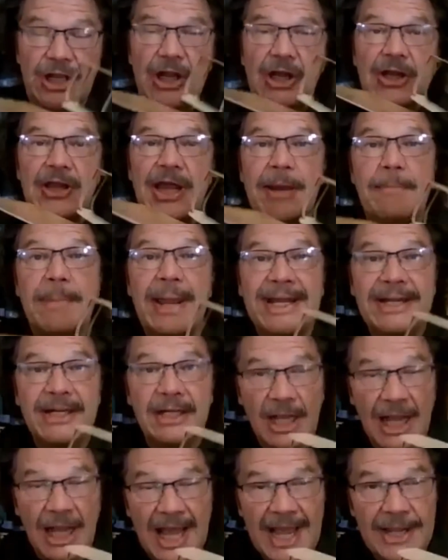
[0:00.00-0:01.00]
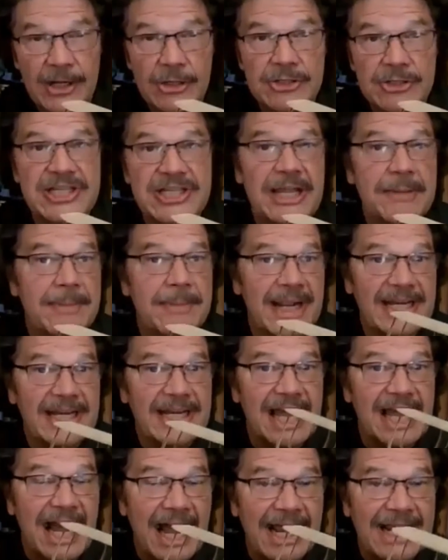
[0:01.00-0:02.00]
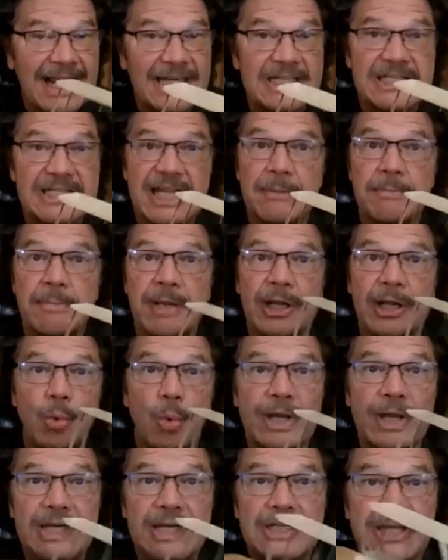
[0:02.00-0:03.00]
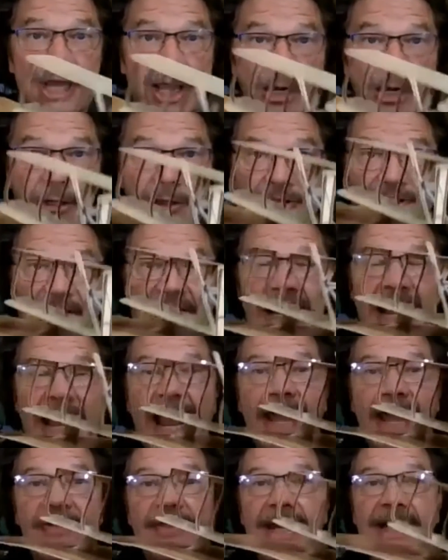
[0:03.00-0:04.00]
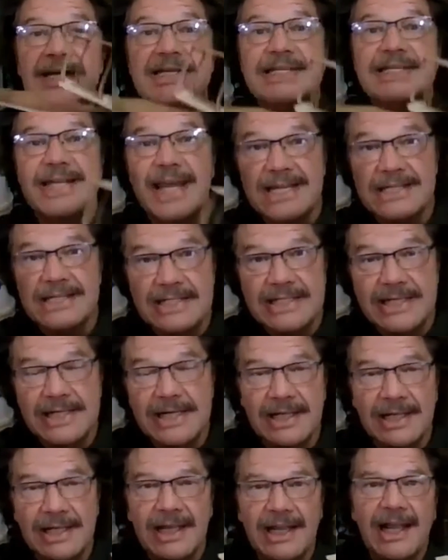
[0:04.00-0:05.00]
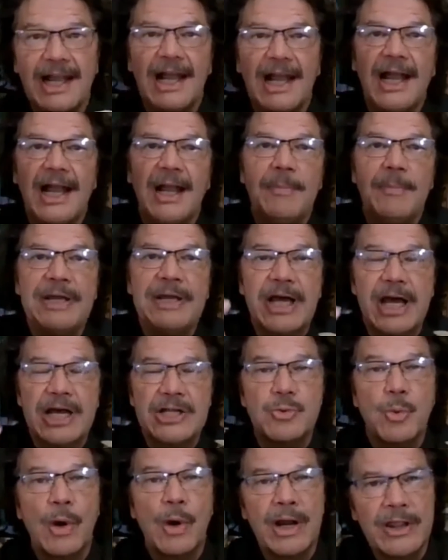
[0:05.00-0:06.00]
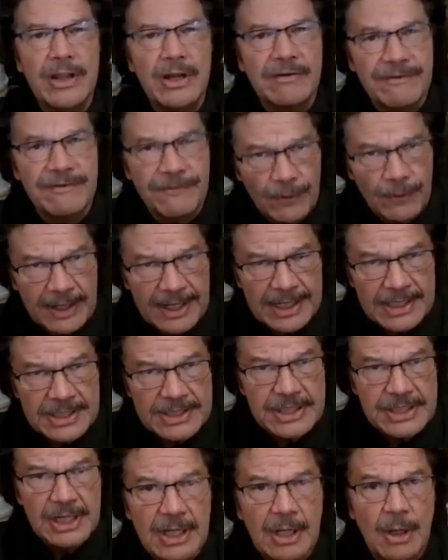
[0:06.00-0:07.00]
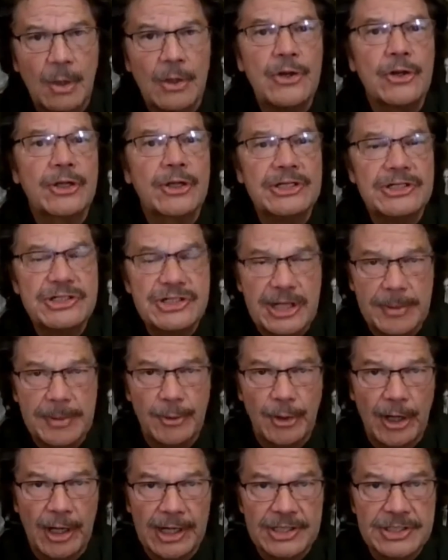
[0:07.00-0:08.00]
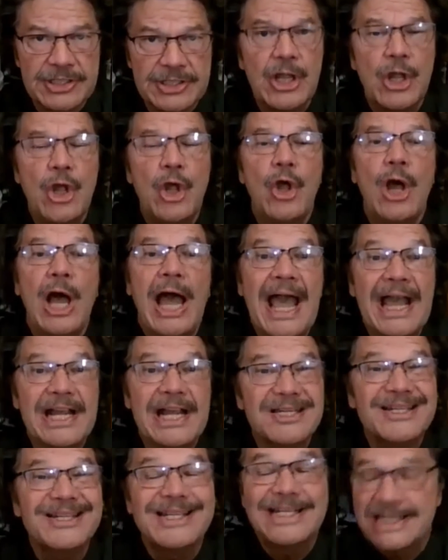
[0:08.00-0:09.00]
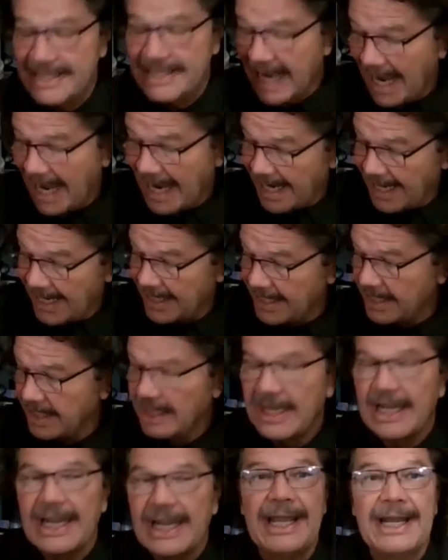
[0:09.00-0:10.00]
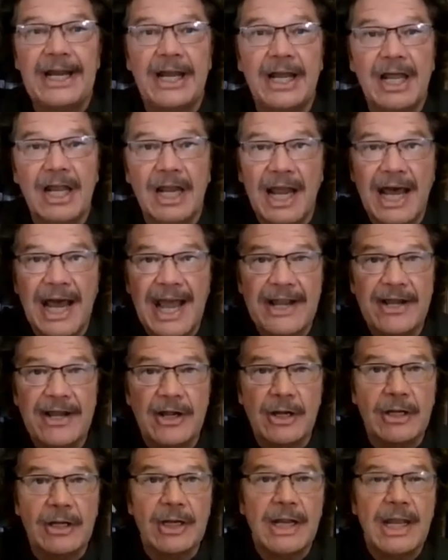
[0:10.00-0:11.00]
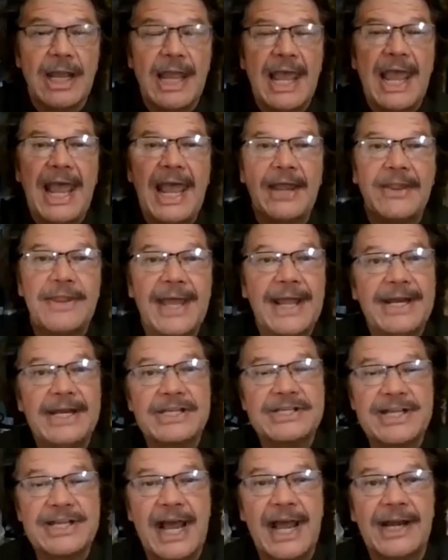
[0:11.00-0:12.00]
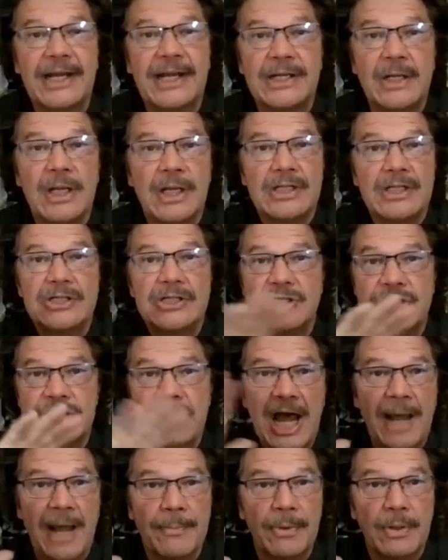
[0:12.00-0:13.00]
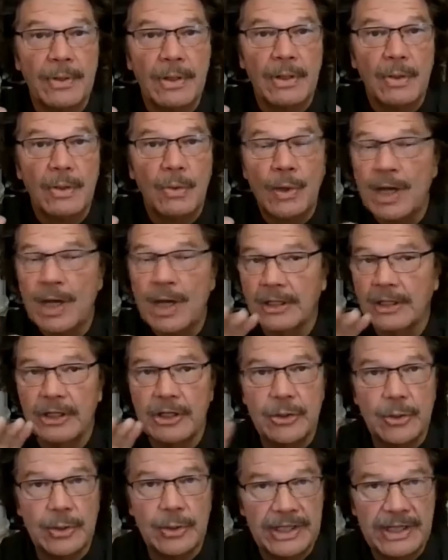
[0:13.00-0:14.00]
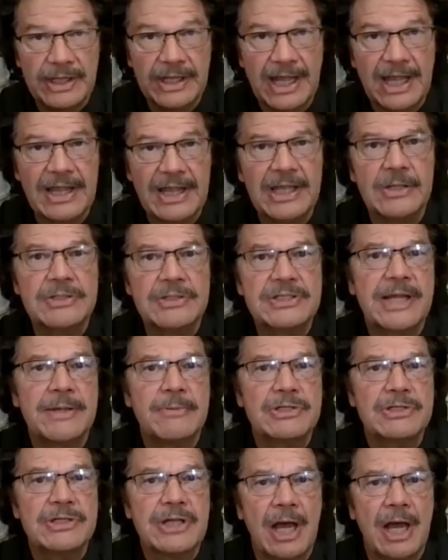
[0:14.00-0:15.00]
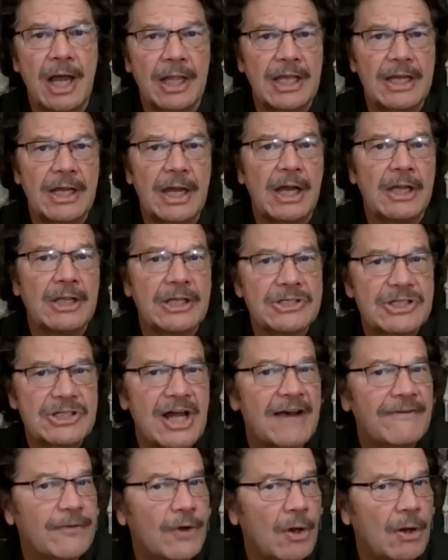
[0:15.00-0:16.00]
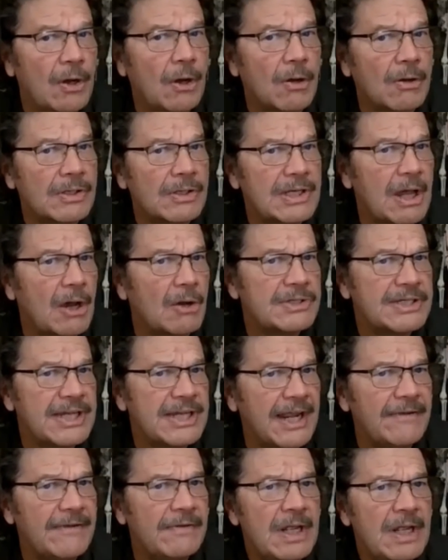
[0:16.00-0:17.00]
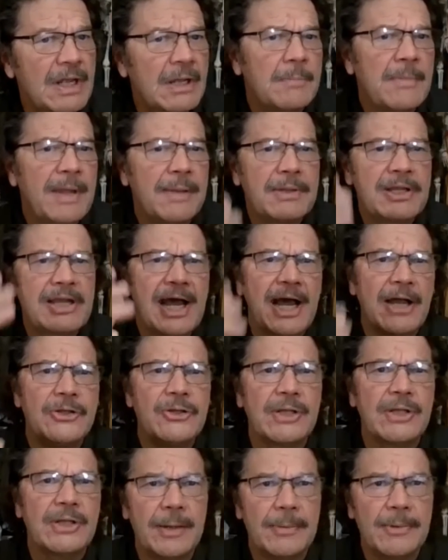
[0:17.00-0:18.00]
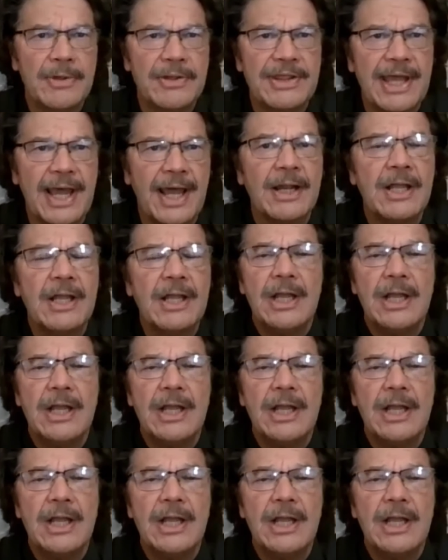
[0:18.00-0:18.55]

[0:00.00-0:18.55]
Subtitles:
They made gliders, they made kites, they made wind tunnels, and they tested because one of their friends, one of their contemporaries, actually died in a glider, and they decided, stop, we're not going to do anything. I think his name was Gustavo Otave. Maybe Kyle, you can help me with that.